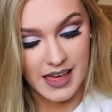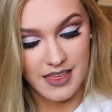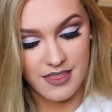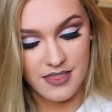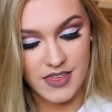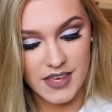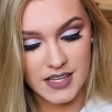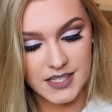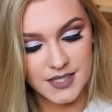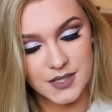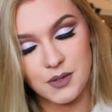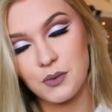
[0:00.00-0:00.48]

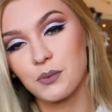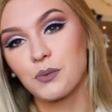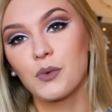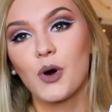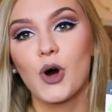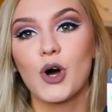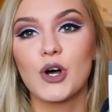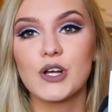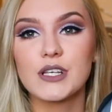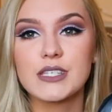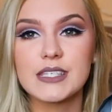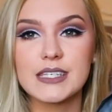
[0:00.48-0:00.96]
This
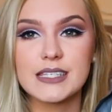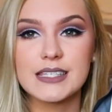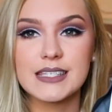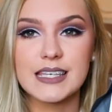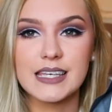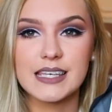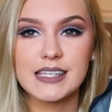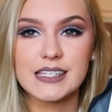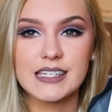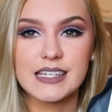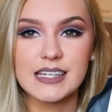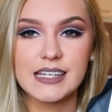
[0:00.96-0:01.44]
was
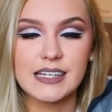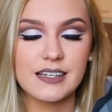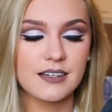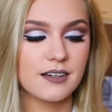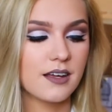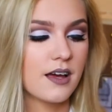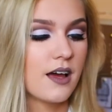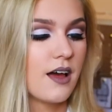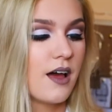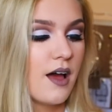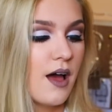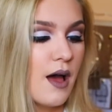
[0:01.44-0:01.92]

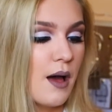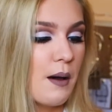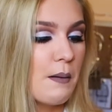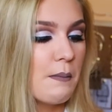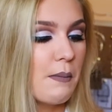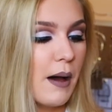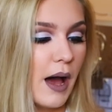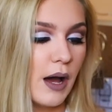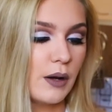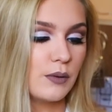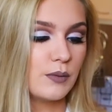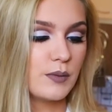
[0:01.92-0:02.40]
£16
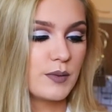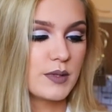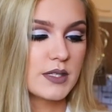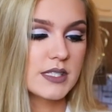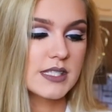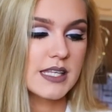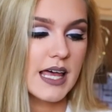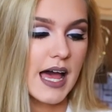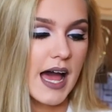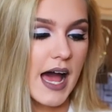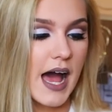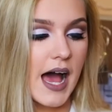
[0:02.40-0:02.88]

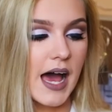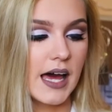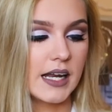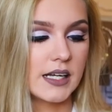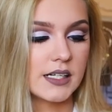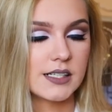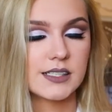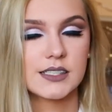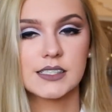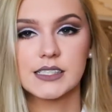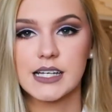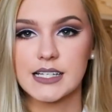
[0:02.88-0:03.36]

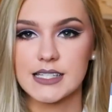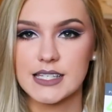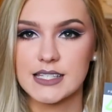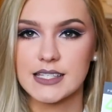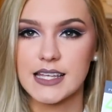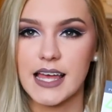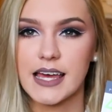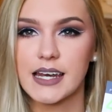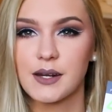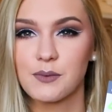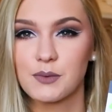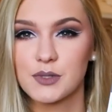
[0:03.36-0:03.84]
and, as I
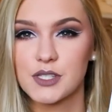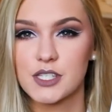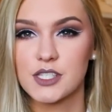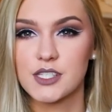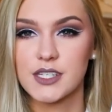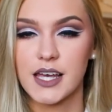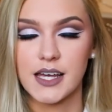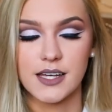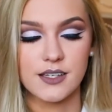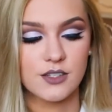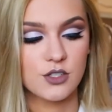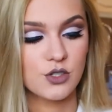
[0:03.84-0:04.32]
said, it was a
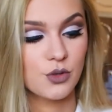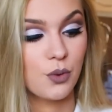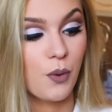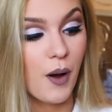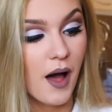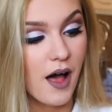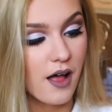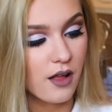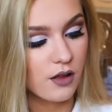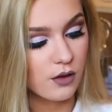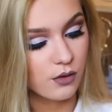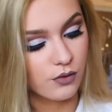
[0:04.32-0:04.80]
size
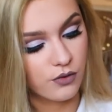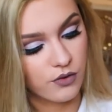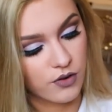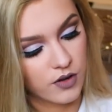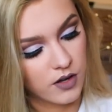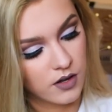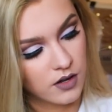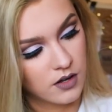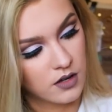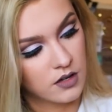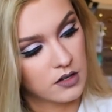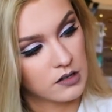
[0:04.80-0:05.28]

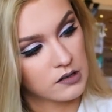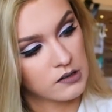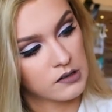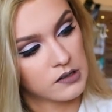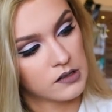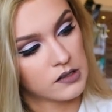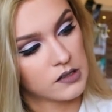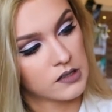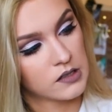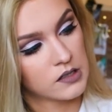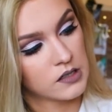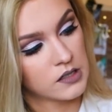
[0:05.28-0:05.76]
12,
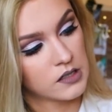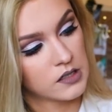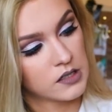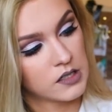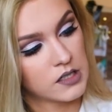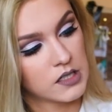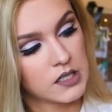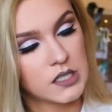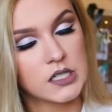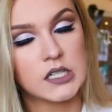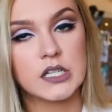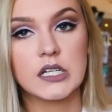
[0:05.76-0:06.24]

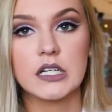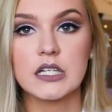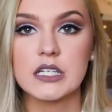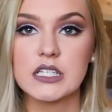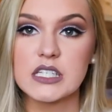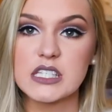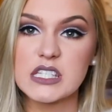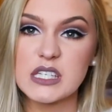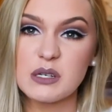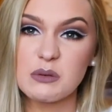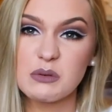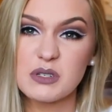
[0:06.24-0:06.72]

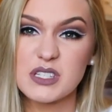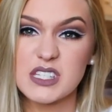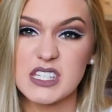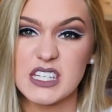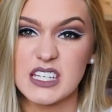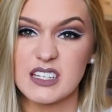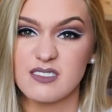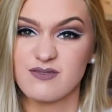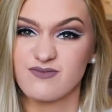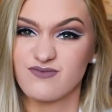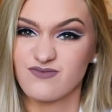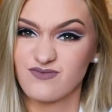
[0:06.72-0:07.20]
so we'll
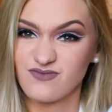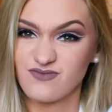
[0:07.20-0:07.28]
see.